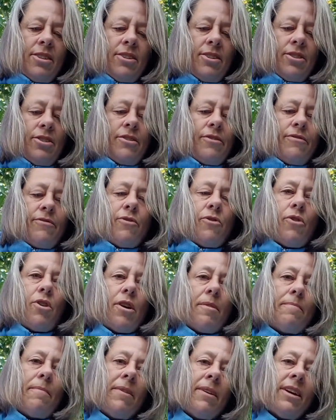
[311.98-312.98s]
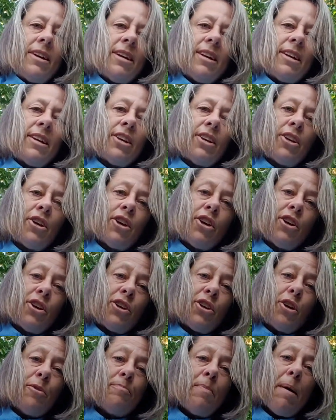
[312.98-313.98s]
to form
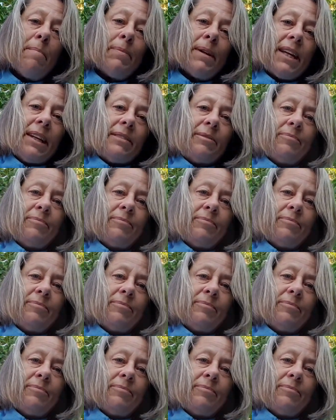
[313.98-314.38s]
a pumpkin.